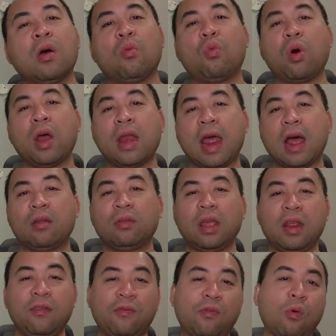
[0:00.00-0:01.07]
one
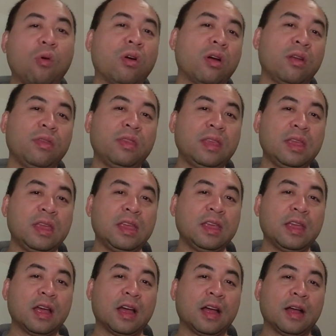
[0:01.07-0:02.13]
outlet for
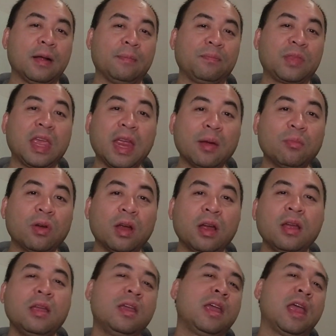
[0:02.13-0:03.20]
the camera,